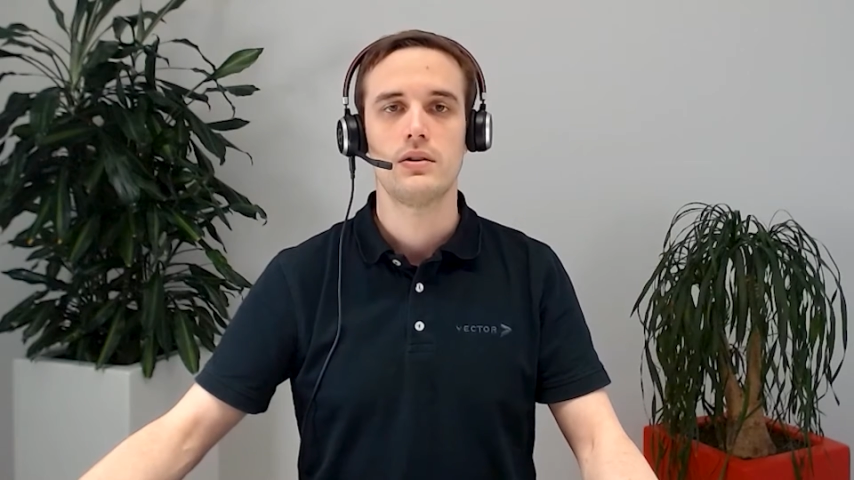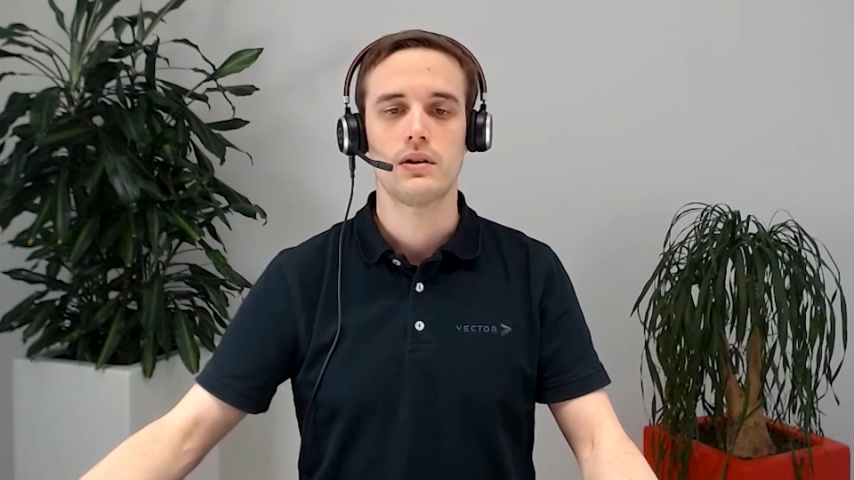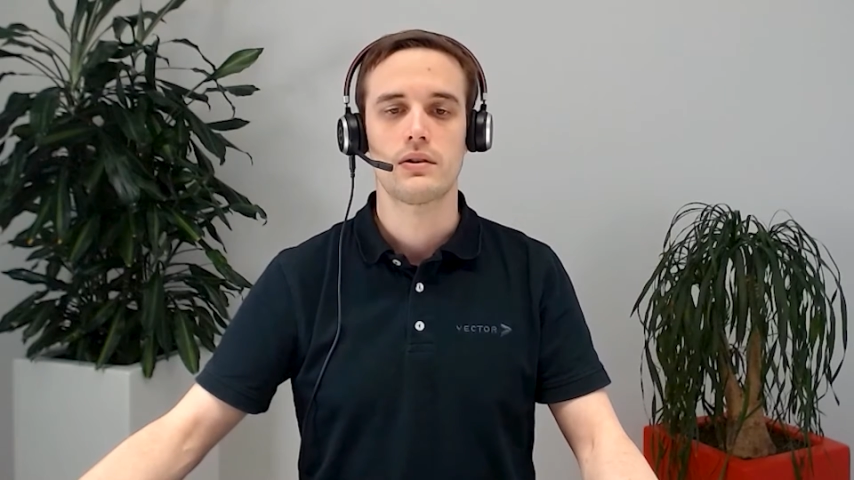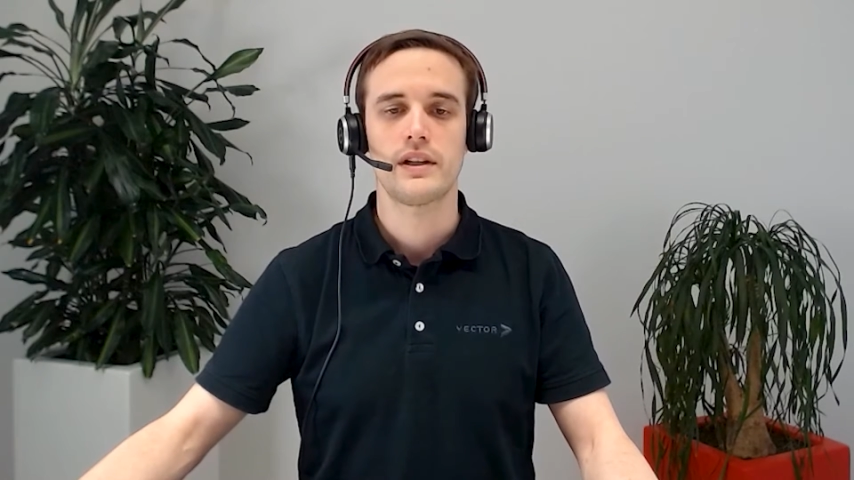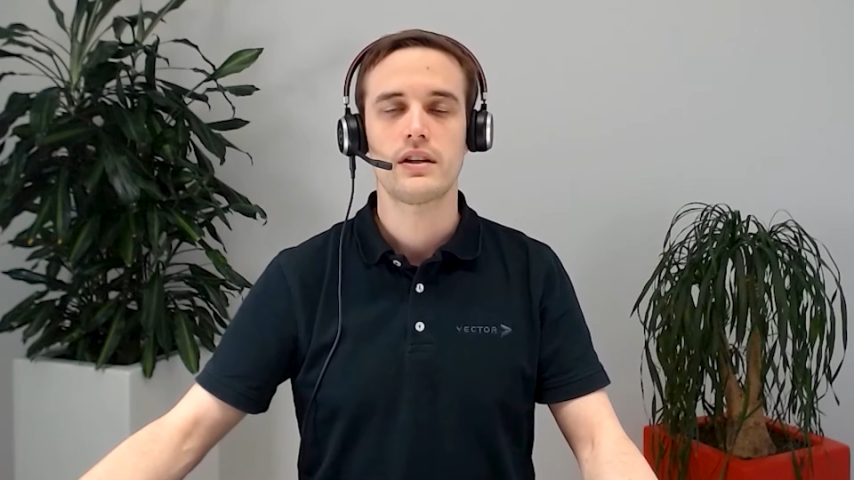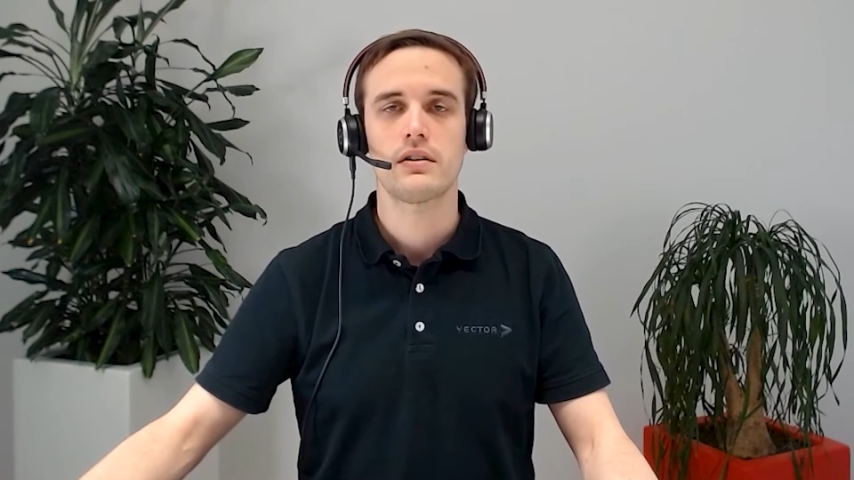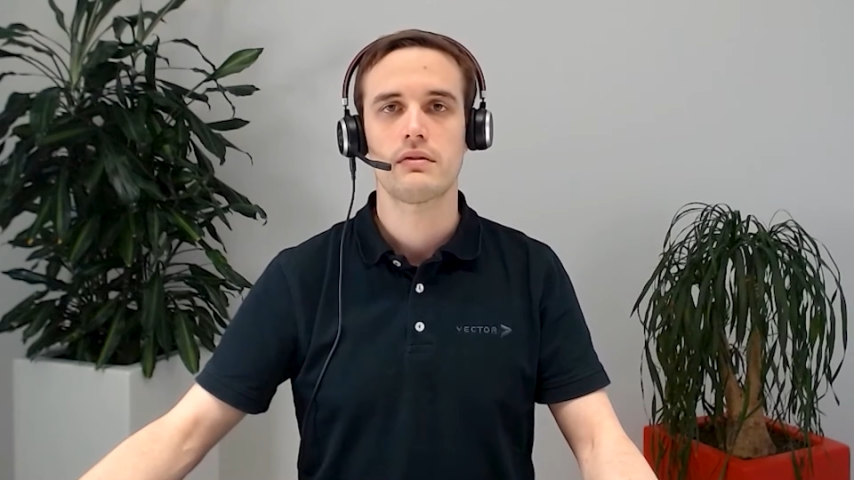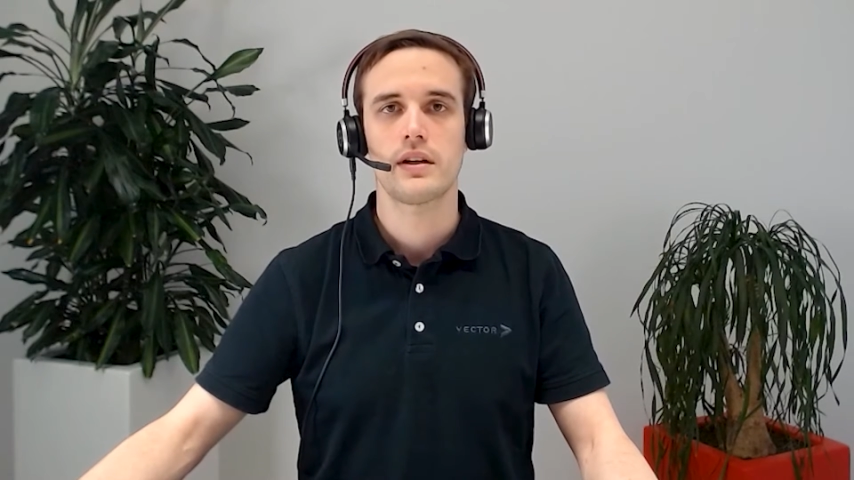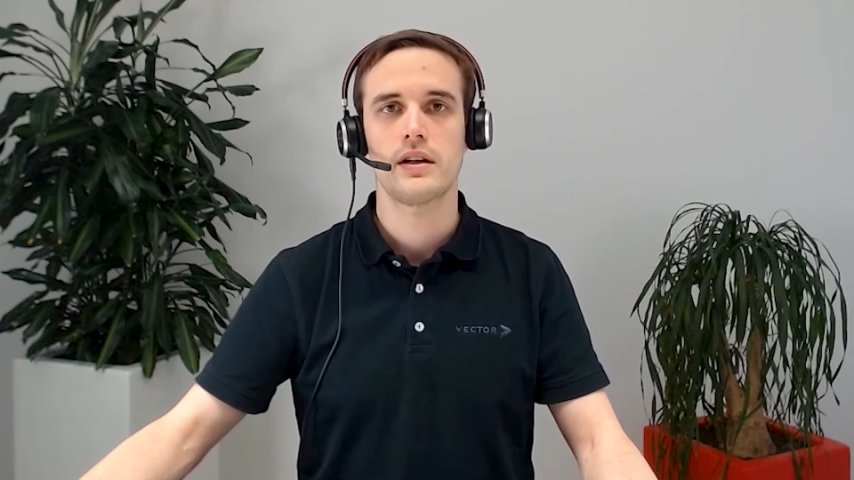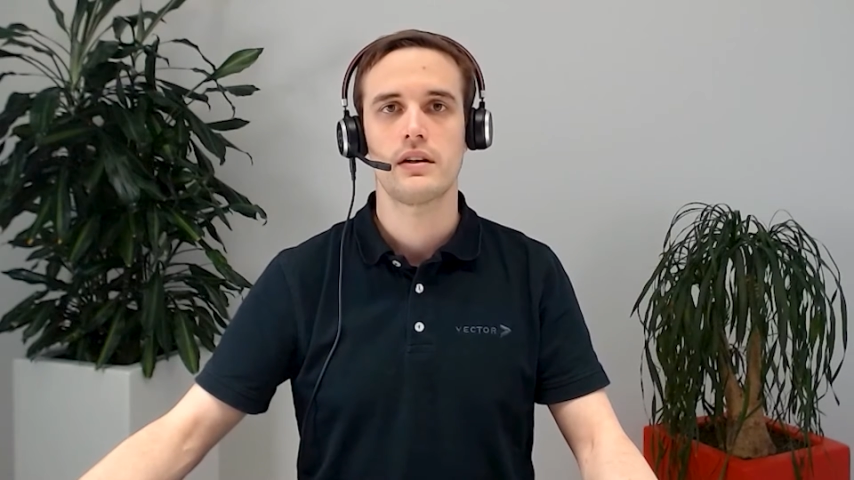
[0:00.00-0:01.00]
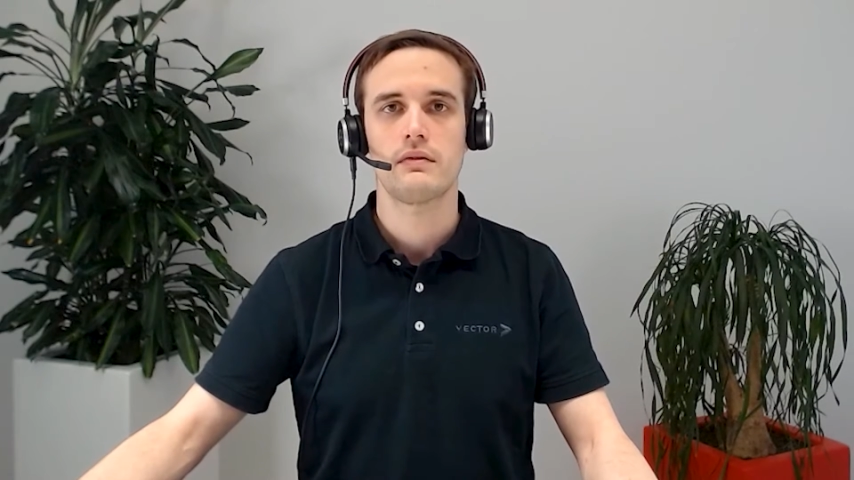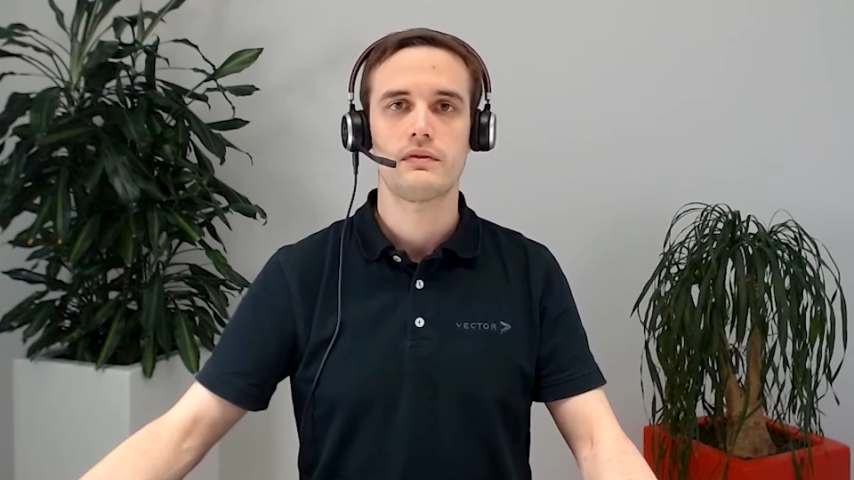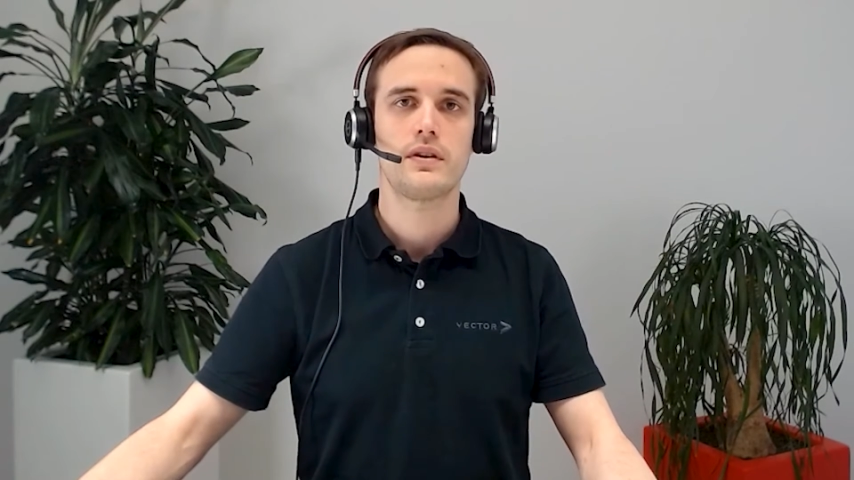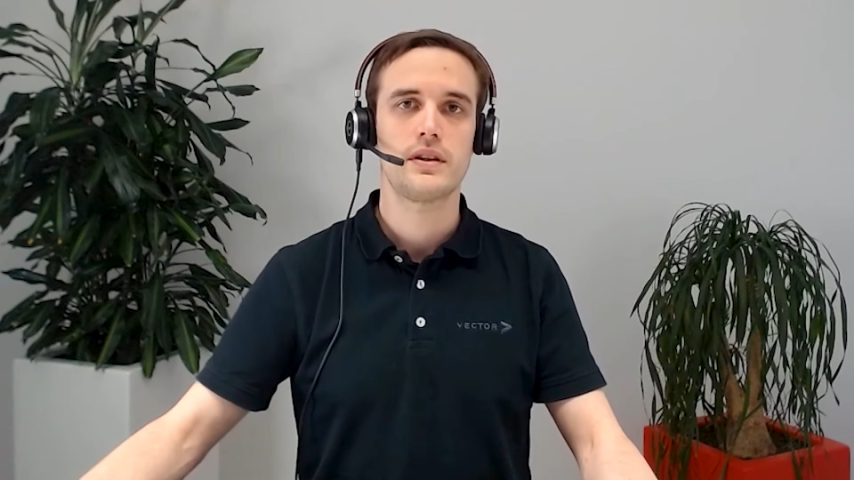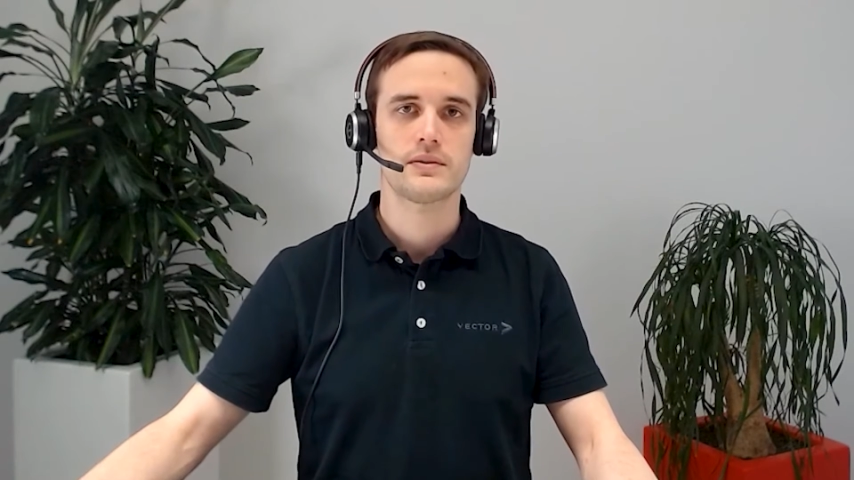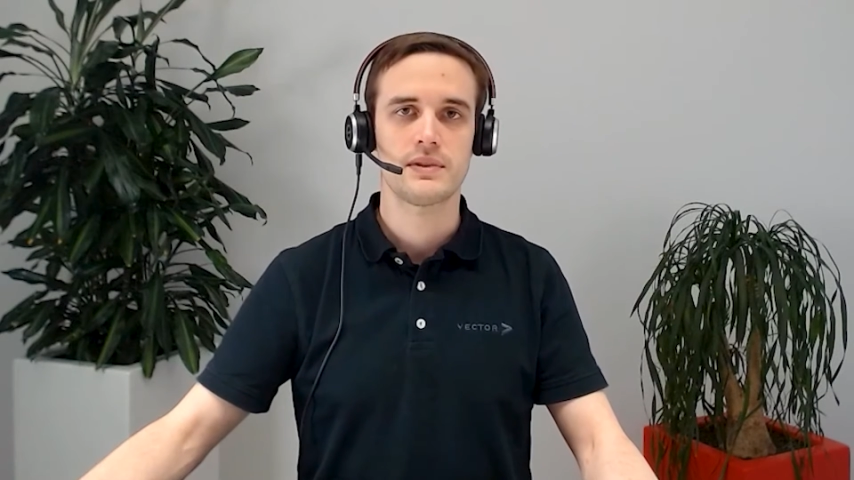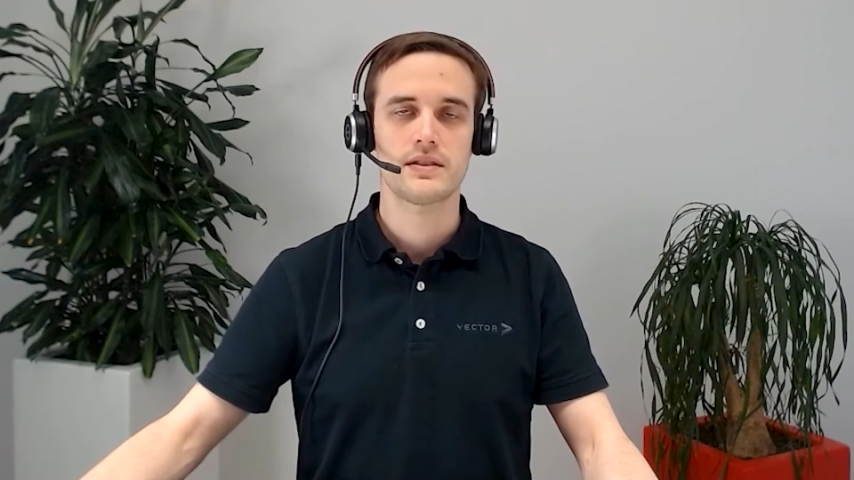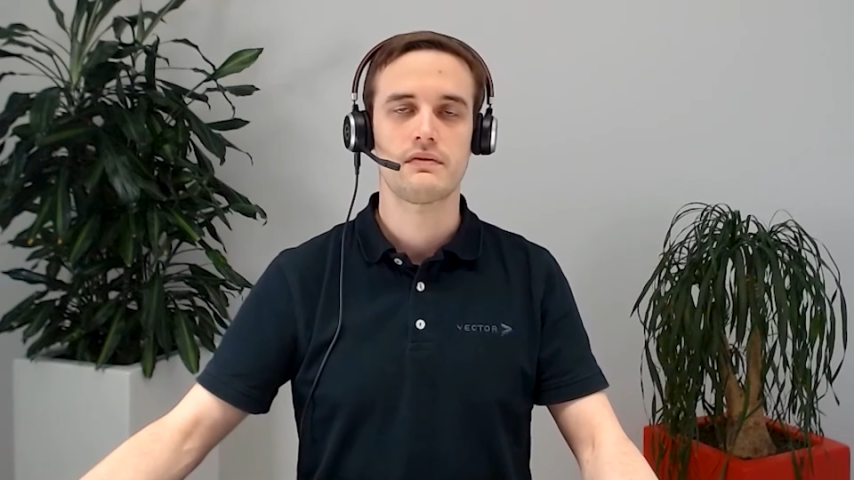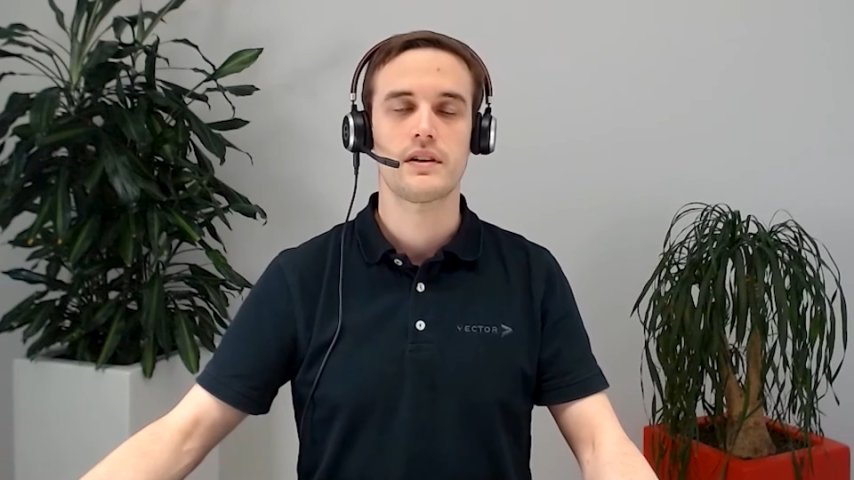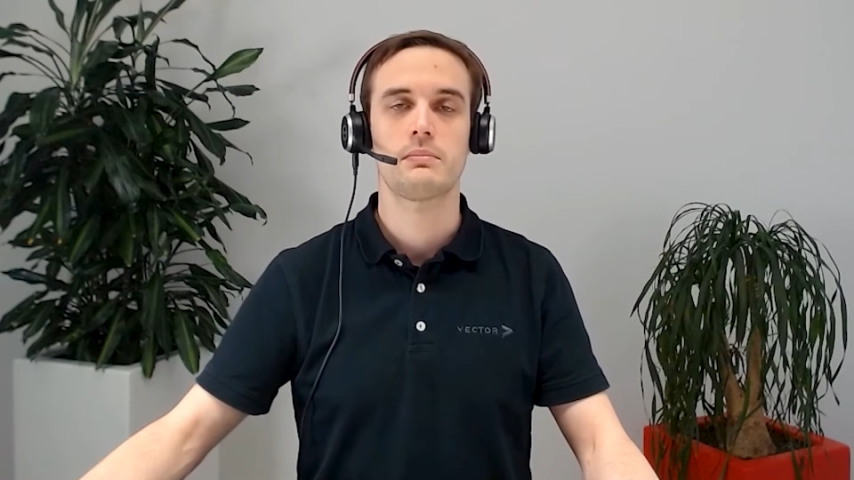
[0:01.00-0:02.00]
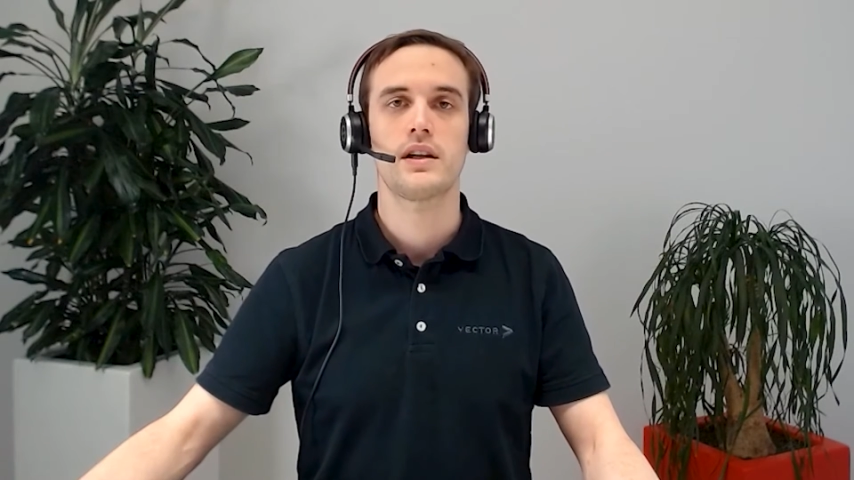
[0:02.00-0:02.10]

or reconfigure for your specific